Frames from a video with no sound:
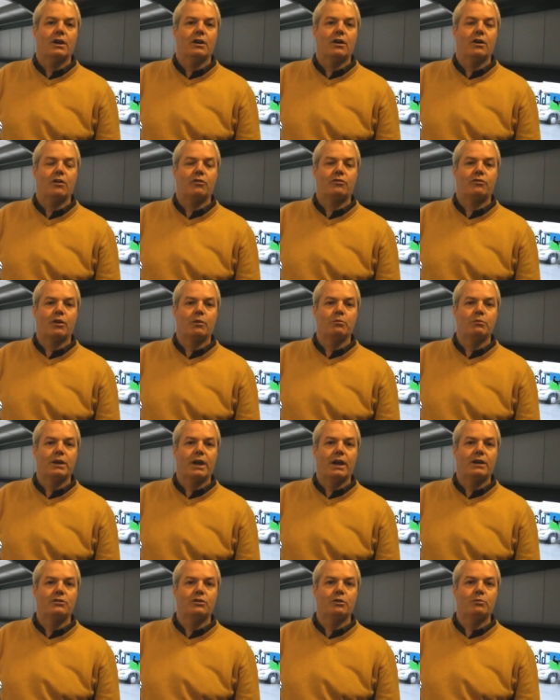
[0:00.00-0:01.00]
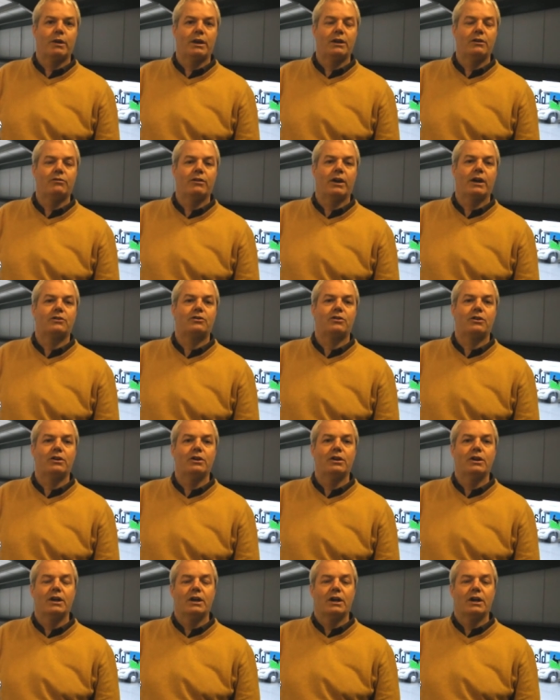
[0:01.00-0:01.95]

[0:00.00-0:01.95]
uh, from the engine manufacturer